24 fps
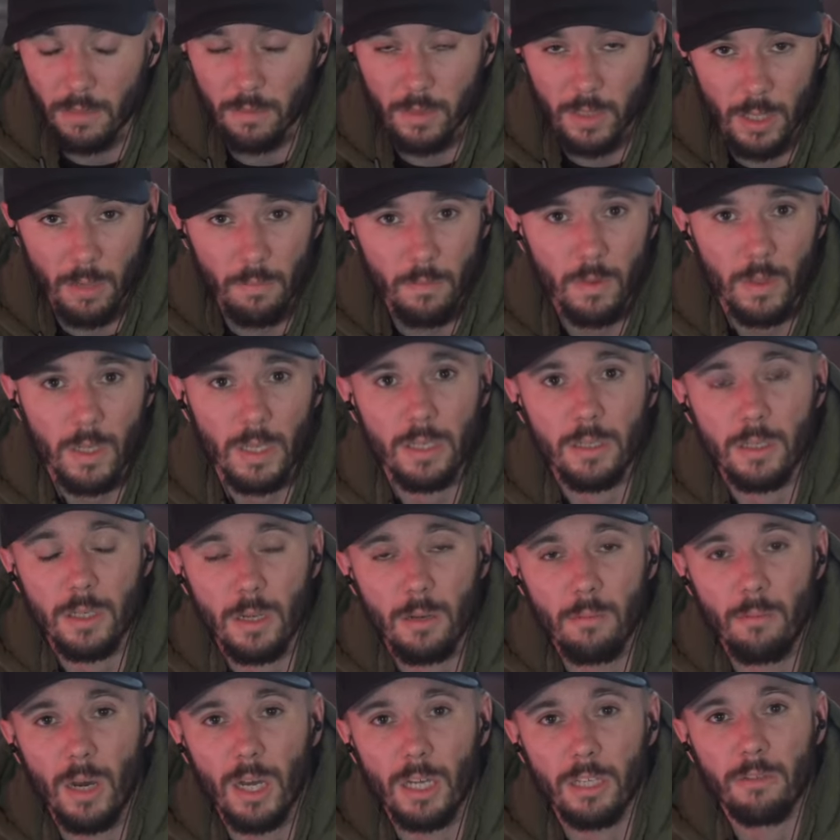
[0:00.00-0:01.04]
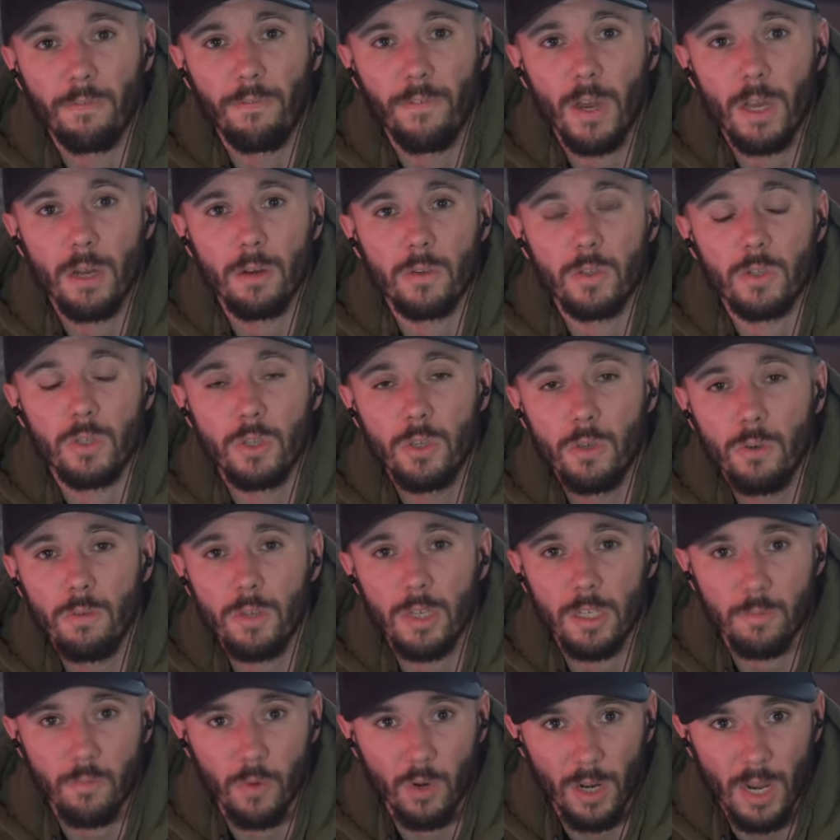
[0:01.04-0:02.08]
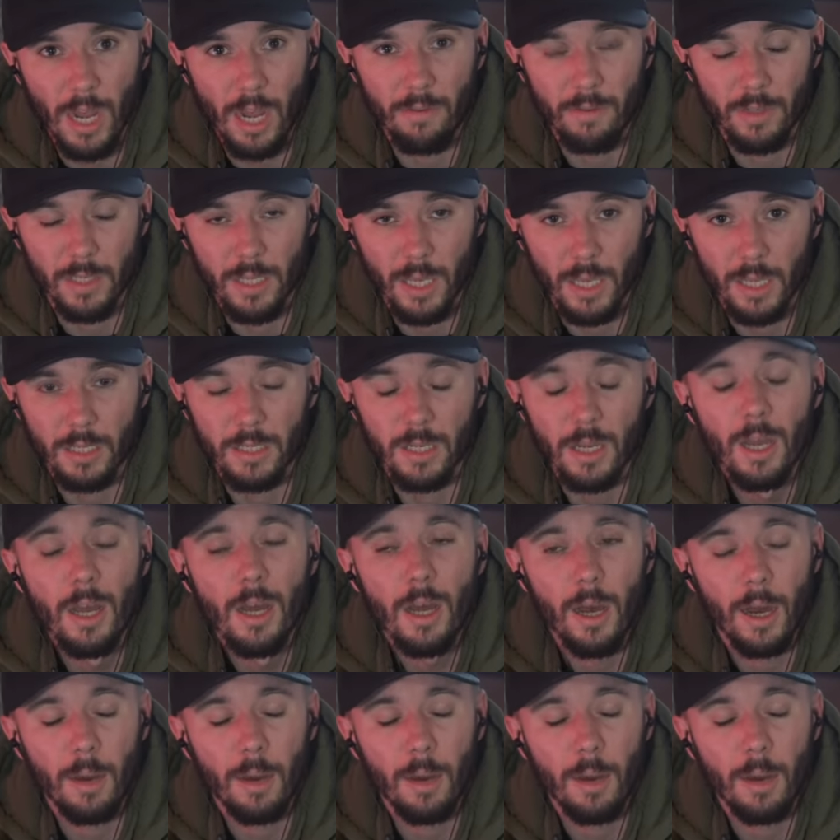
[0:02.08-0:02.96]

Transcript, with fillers: of some of these Hamas fighters to these Merkava tanks,